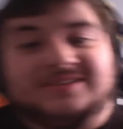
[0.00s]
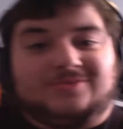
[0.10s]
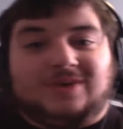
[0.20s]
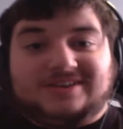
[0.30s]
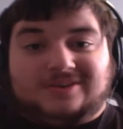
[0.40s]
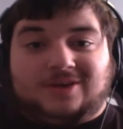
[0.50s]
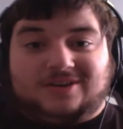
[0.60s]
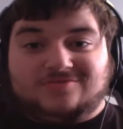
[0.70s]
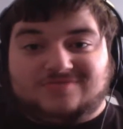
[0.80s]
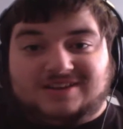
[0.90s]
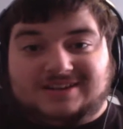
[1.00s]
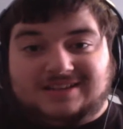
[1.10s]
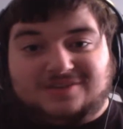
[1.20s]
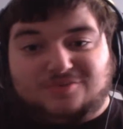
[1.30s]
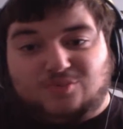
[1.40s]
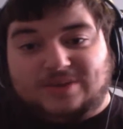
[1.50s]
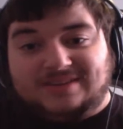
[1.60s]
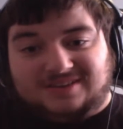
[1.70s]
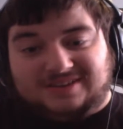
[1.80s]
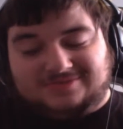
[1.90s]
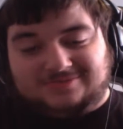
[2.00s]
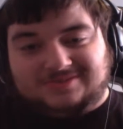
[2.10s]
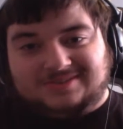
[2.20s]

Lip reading: I know, I got really lucky with Wii titles.